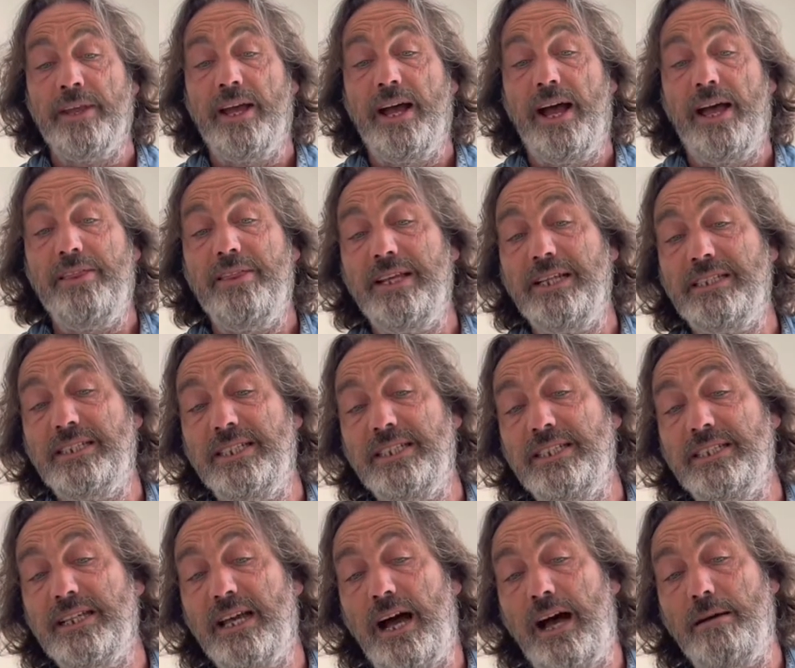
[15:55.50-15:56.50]
And this
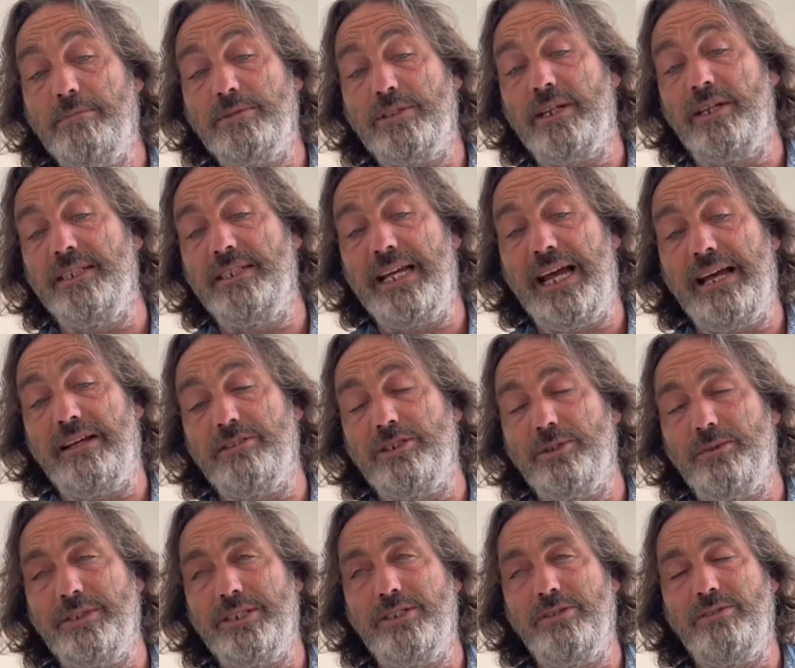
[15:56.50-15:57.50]
is upside down, so
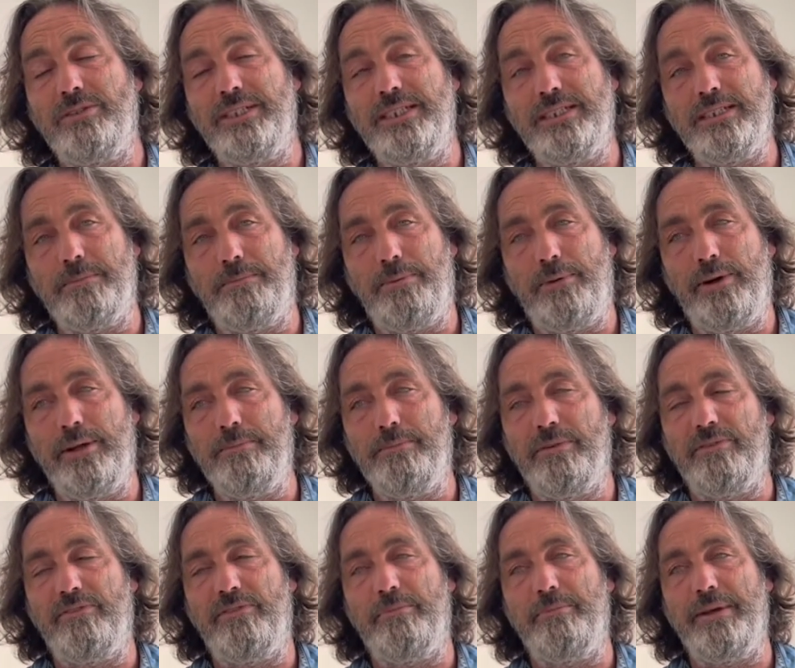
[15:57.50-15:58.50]
it's not
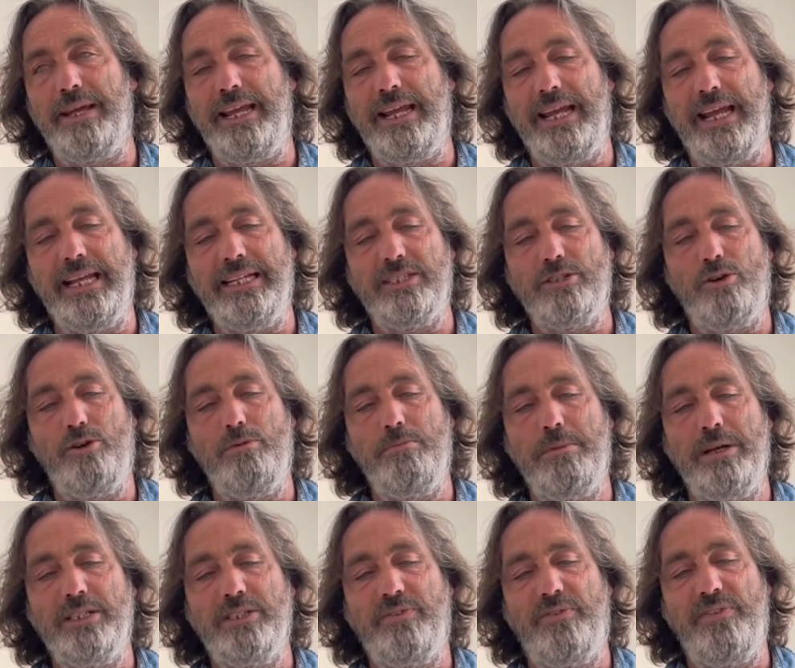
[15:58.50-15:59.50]
disappointment for me, it's
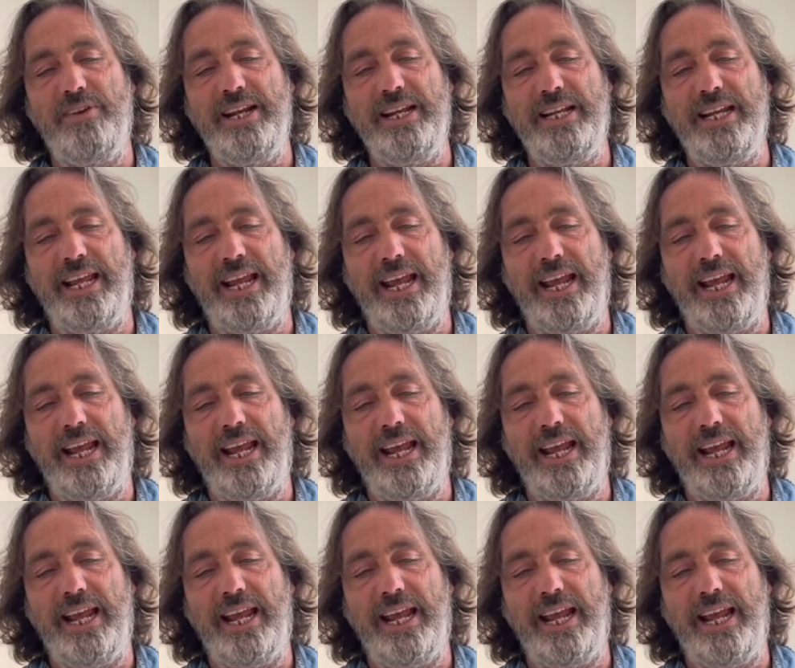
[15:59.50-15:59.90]
almost feeding